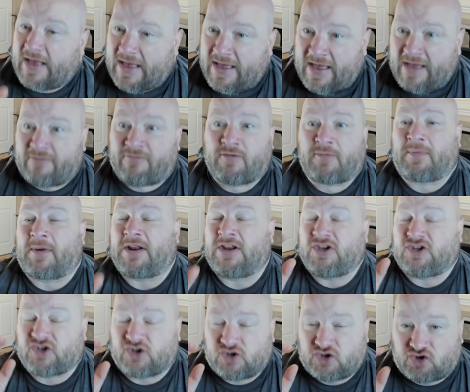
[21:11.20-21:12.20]
Everybody
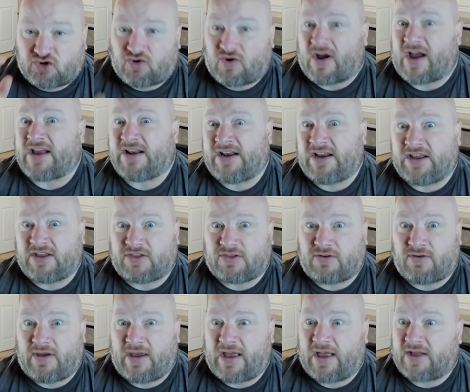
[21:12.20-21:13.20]
should try to get
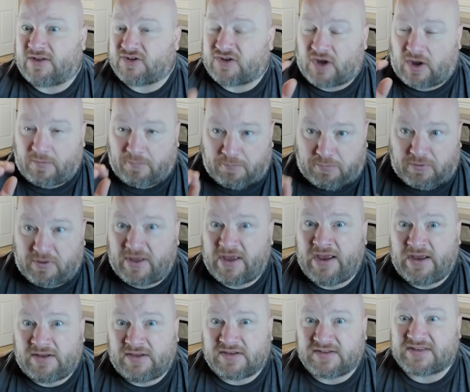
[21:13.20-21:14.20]
their hands on
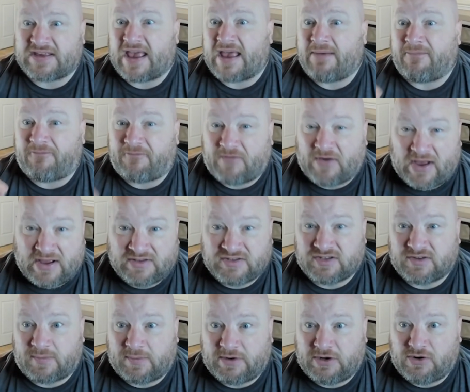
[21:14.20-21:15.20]
playing this game. Find
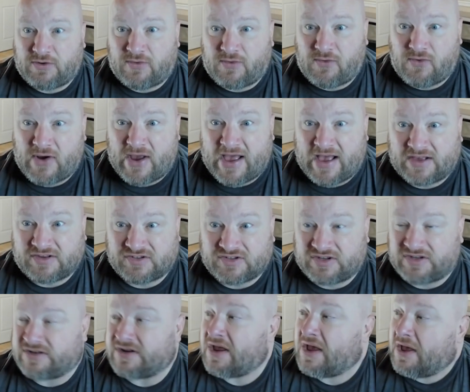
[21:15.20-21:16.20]
somebody who has
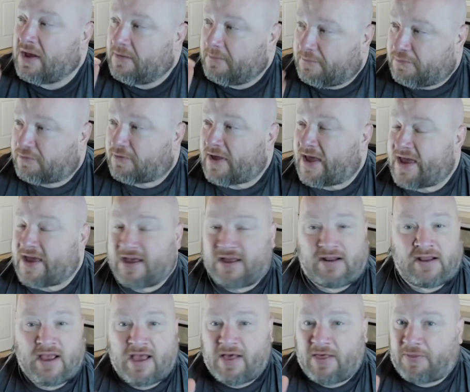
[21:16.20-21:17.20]
it, play it.
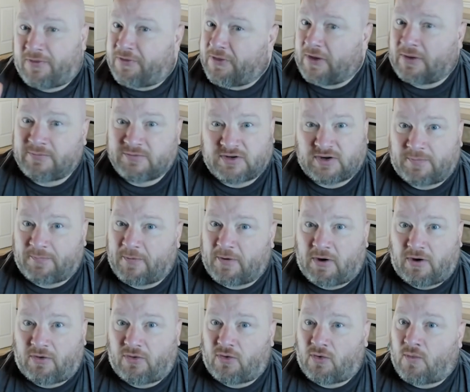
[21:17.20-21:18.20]
Thumbs up
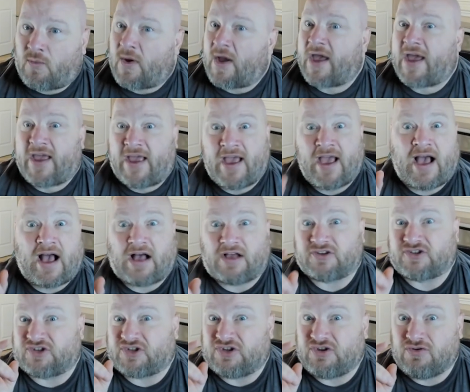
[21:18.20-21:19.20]
all the way. I'll
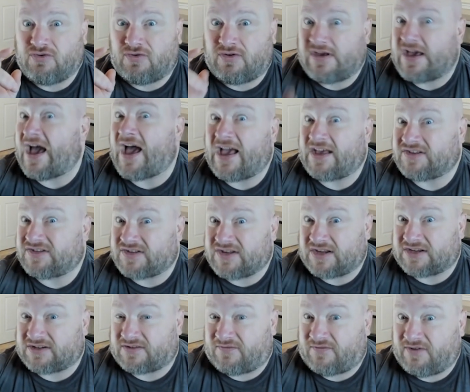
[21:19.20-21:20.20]
see you guys
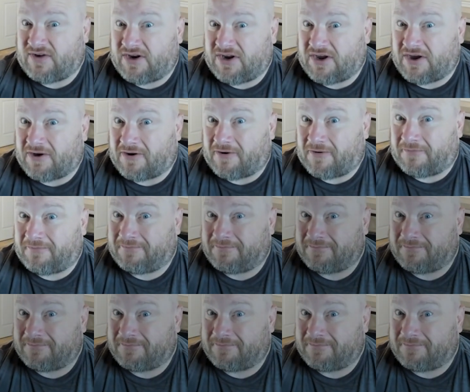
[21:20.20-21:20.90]
next video.